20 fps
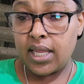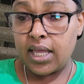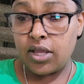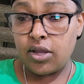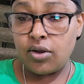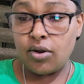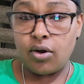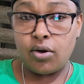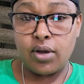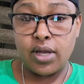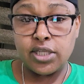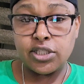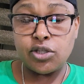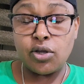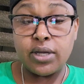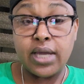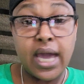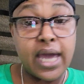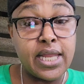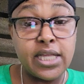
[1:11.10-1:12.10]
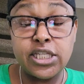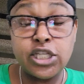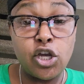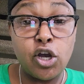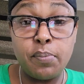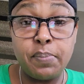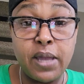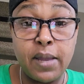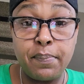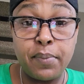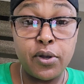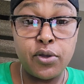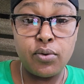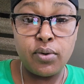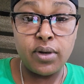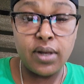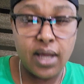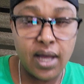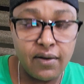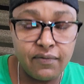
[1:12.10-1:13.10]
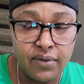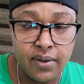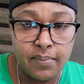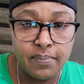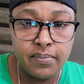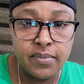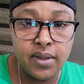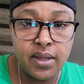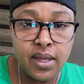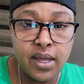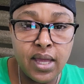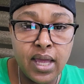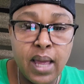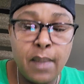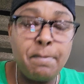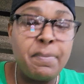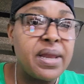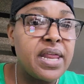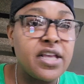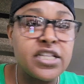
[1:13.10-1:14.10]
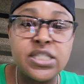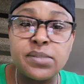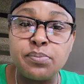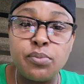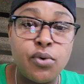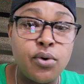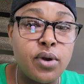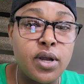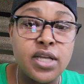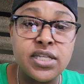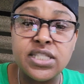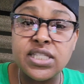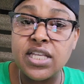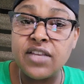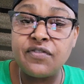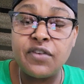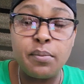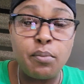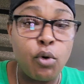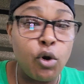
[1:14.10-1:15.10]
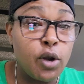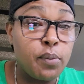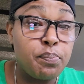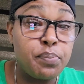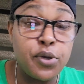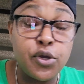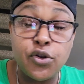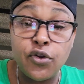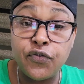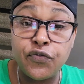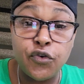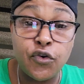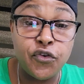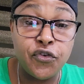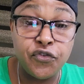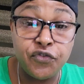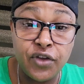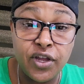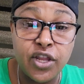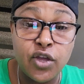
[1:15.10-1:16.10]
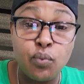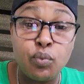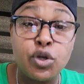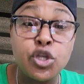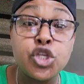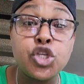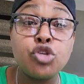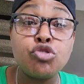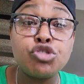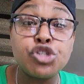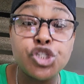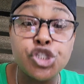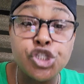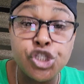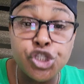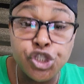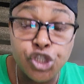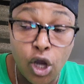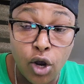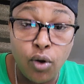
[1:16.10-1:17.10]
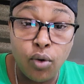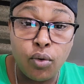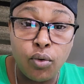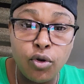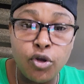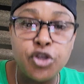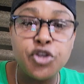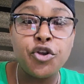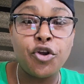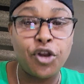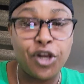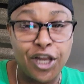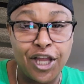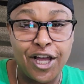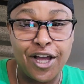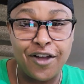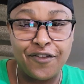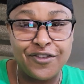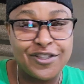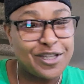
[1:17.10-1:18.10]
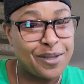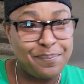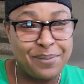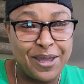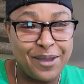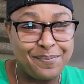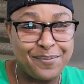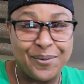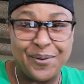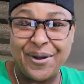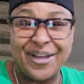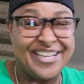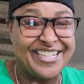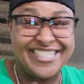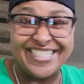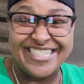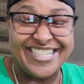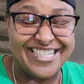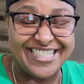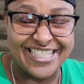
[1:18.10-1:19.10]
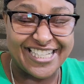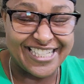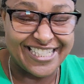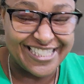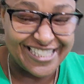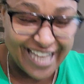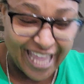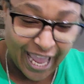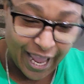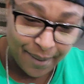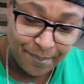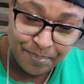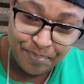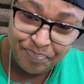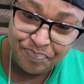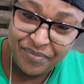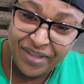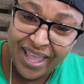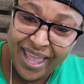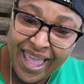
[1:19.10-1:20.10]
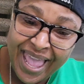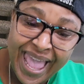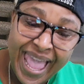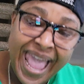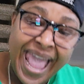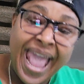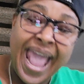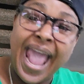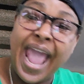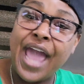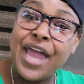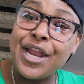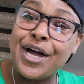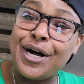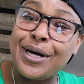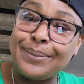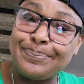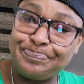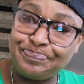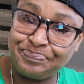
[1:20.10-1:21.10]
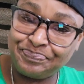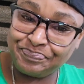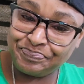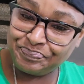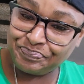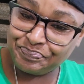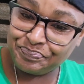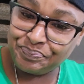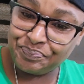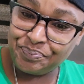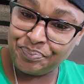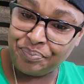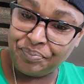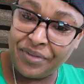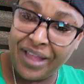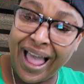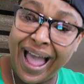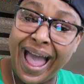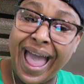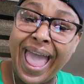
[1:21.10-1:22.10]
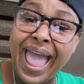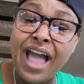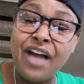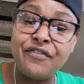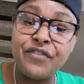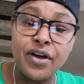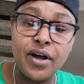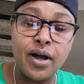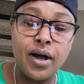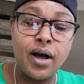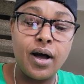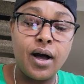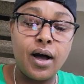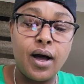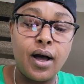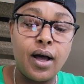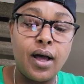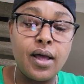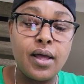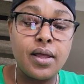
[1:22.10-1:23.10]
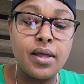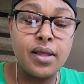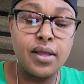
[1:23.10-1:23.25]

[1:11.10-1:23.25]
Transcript: you know, it's okay to tell people you love them, but it's more, it's even more beautiful feeling when you show your love to people in Jesus' name. And, um, I have a, uh,